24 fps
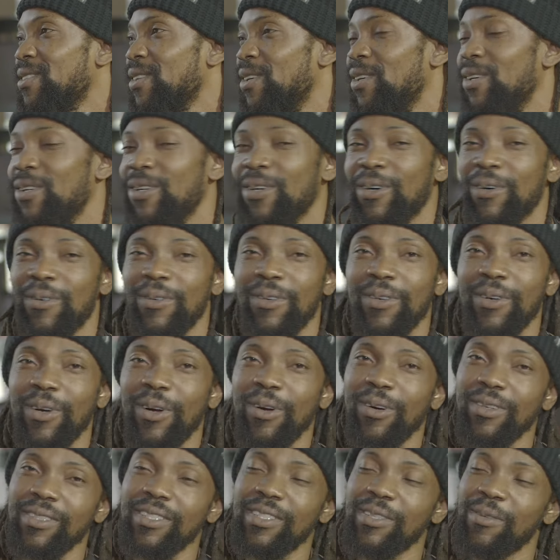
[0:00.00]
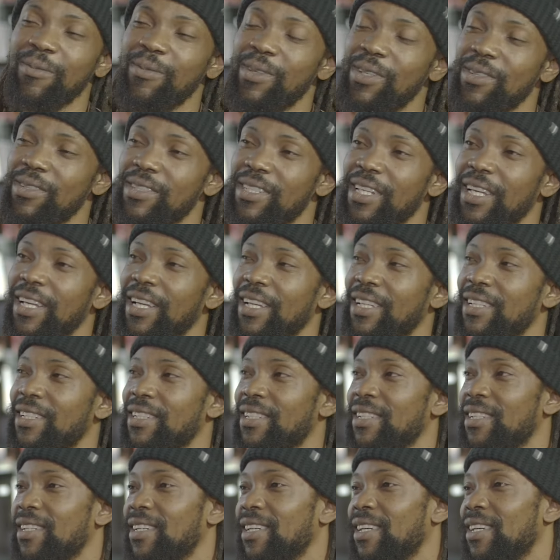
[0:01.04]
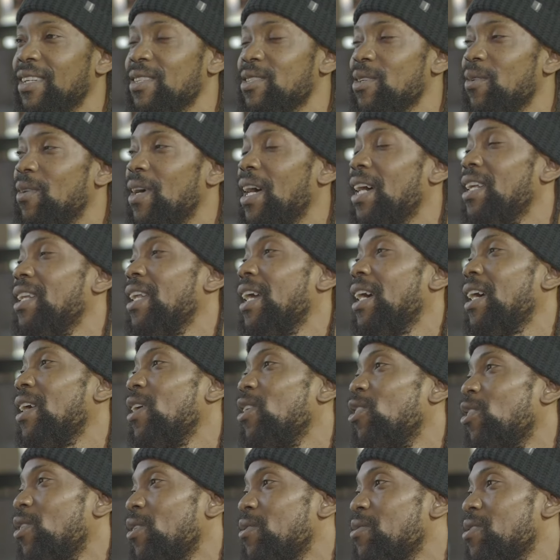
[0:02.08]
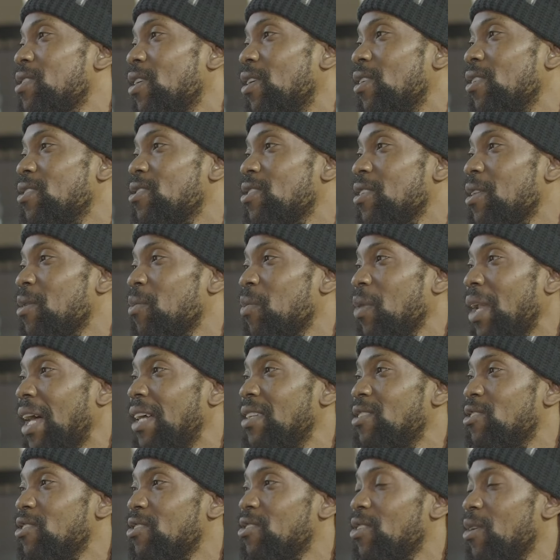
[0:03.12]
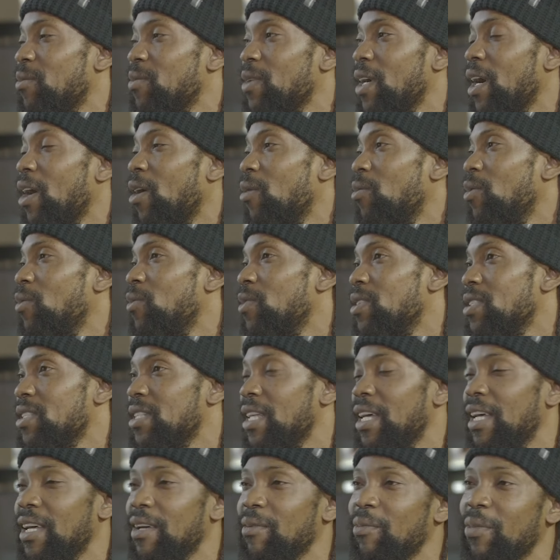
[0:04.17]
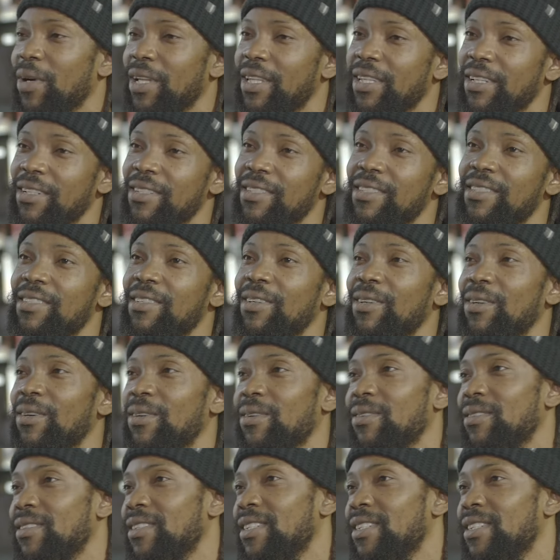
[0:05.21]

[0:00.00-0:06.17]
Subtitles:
So, you know, we record some music. So, we had like a lot of songs. So, the plan to drop the album was there, but there was, you know,